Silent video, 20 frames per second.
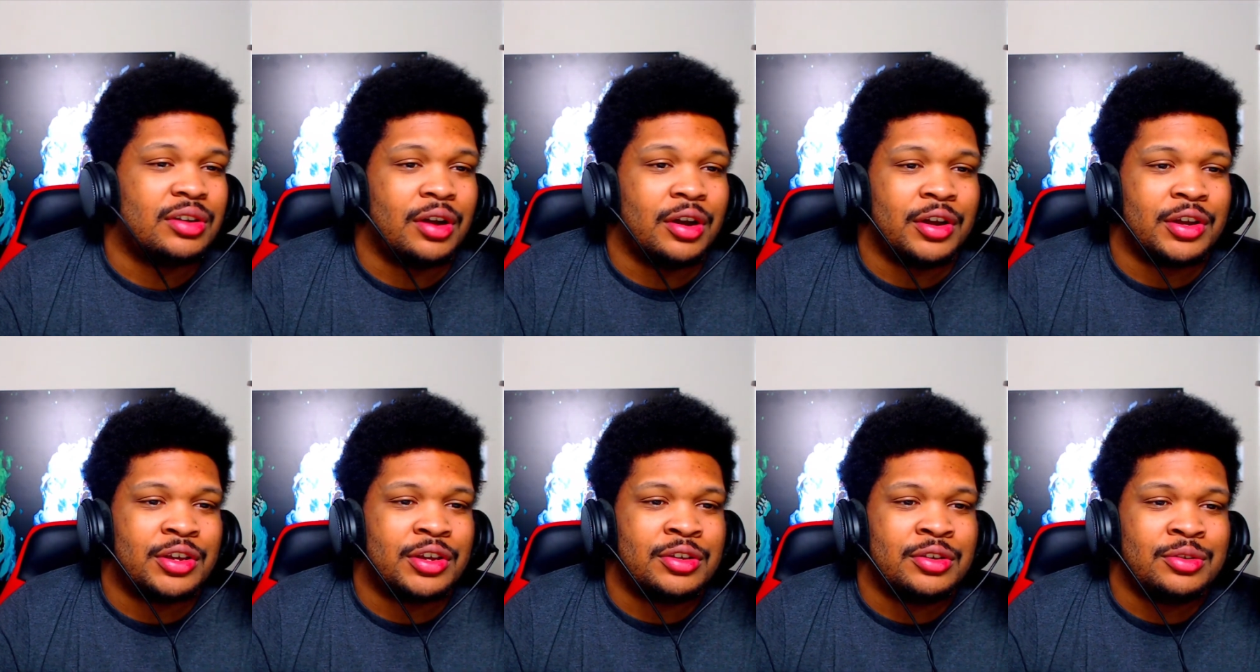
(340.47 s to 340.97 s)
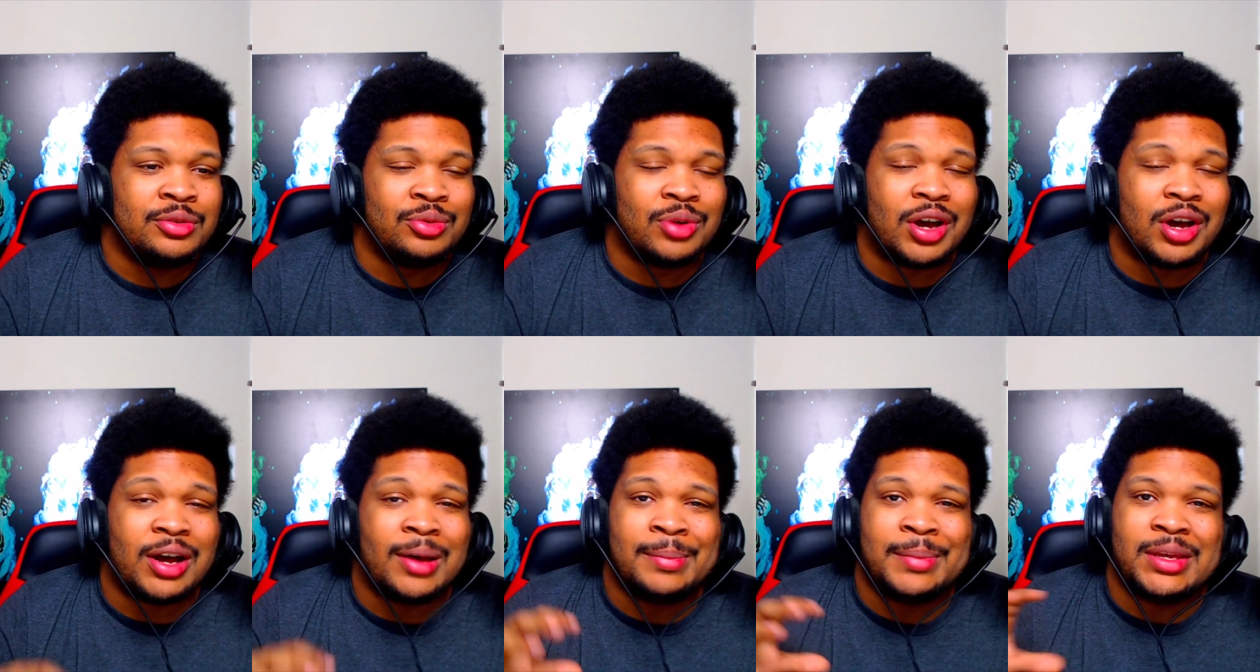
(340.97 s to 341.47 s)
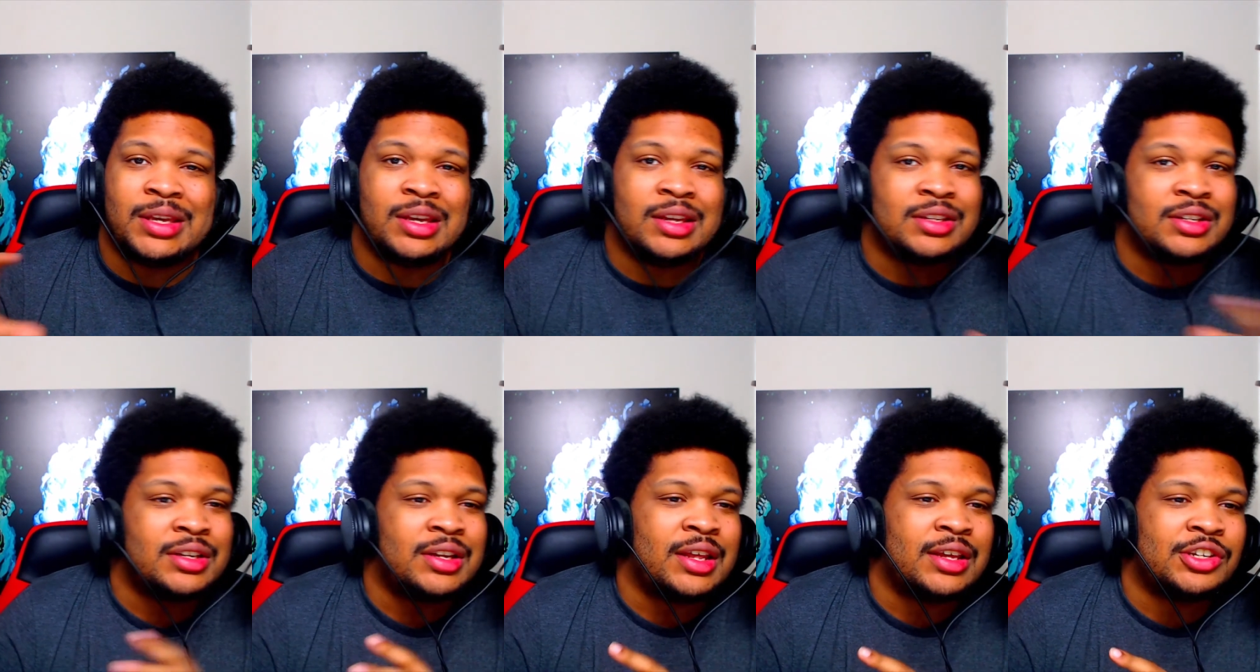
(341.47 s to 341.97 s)
Are you hopping
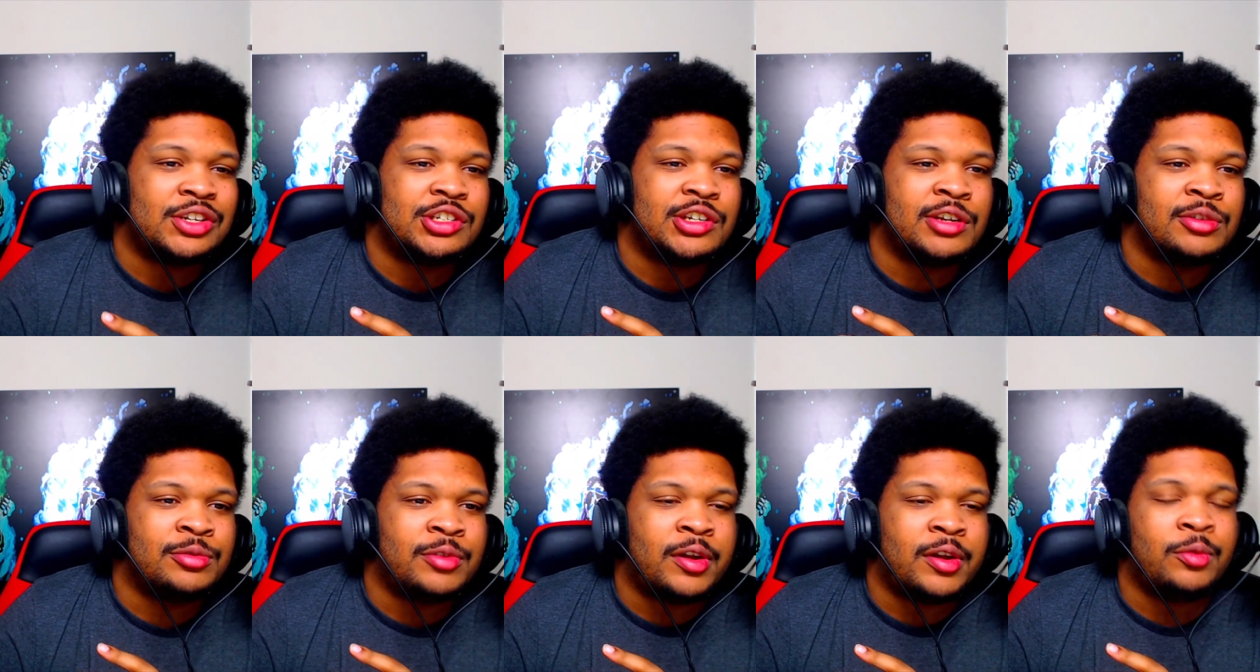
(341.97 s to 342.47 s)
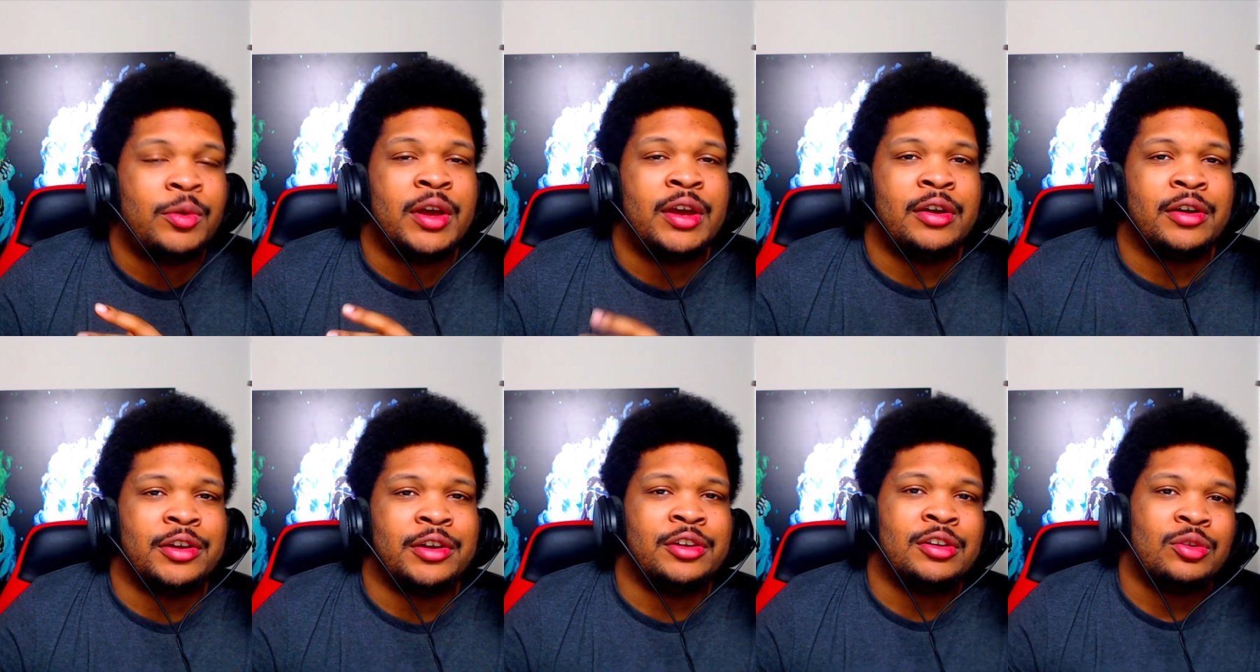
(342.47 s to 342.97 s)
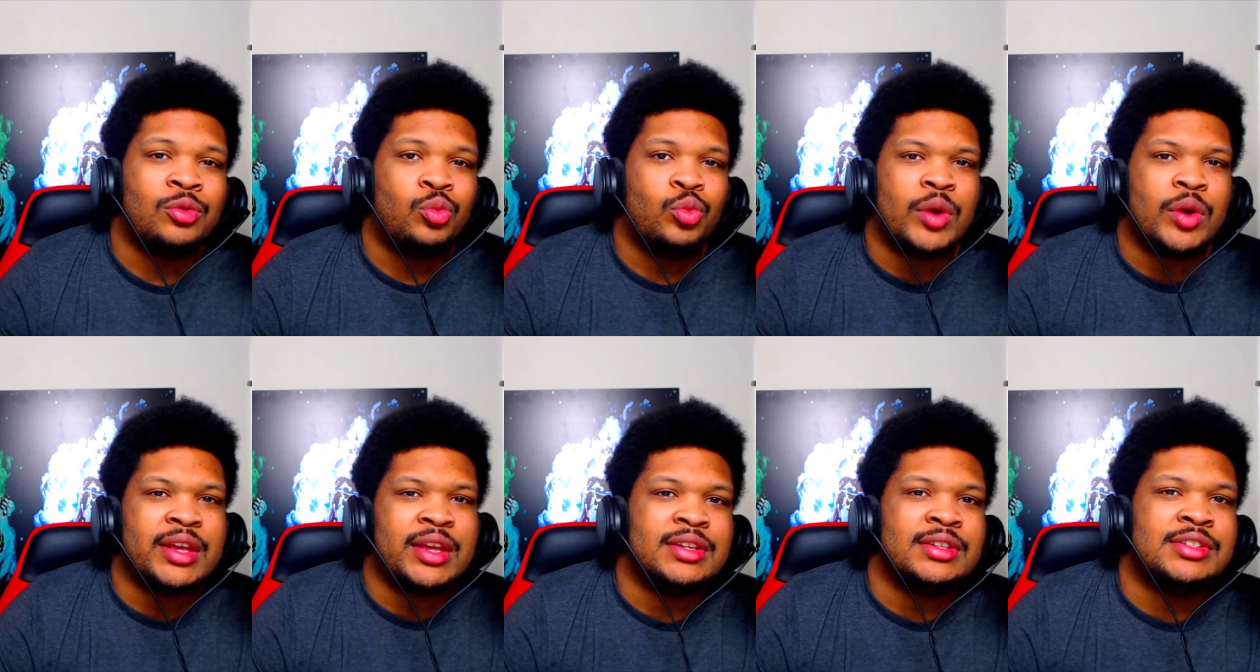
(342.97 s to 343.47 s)
into next gen right away? Are you gonna
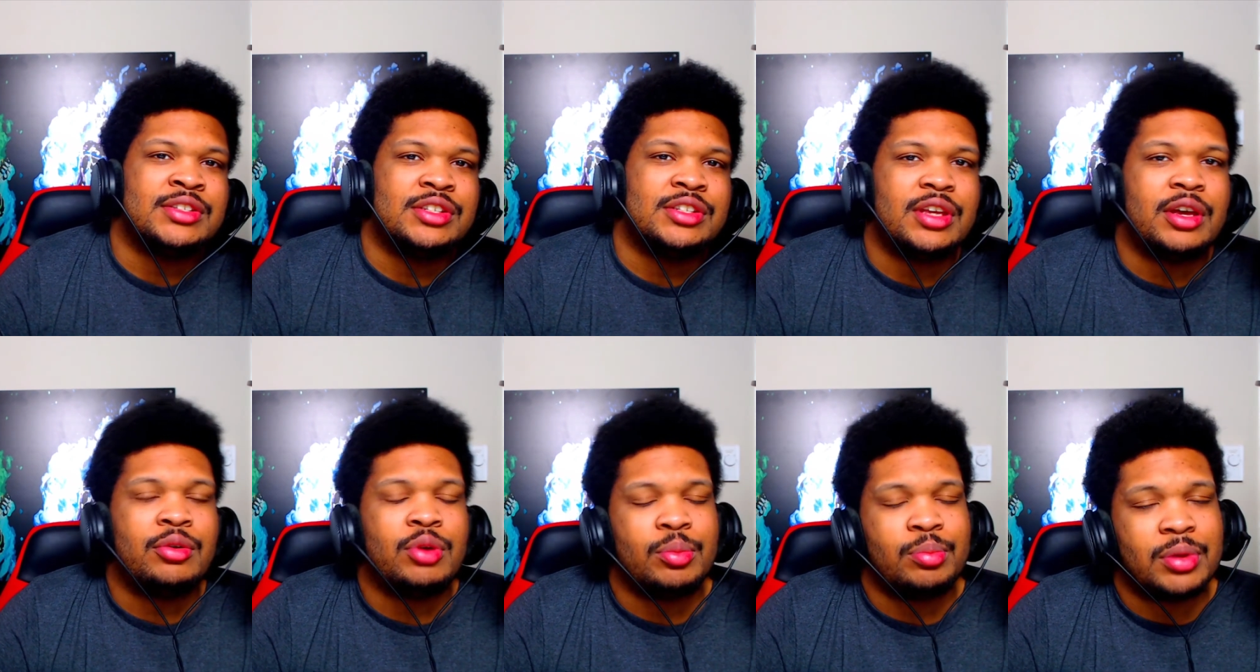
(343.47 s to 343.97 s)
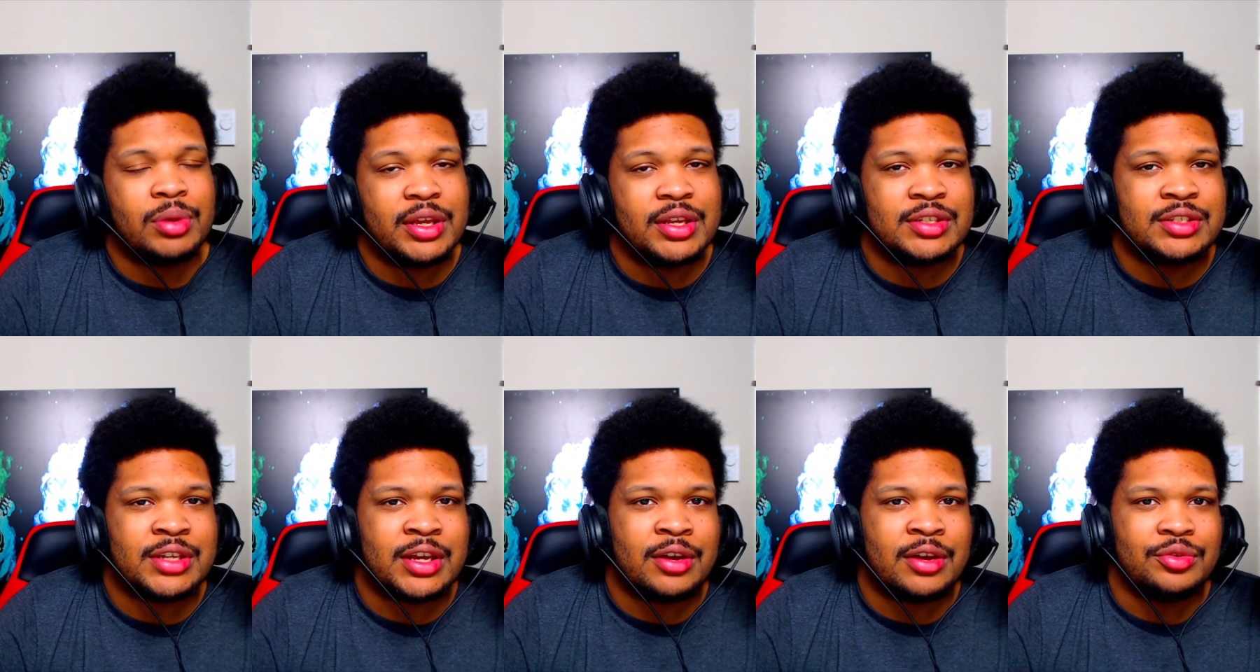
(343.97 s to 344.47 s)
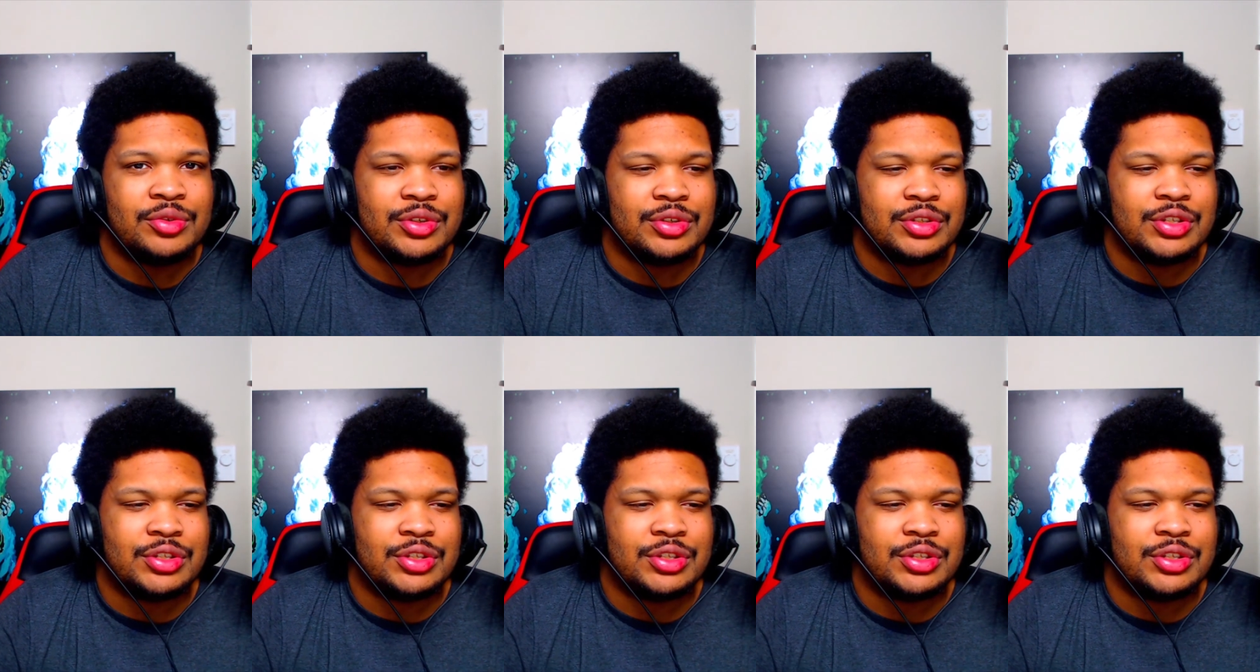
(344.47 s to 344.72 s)
wait and see how it plays out?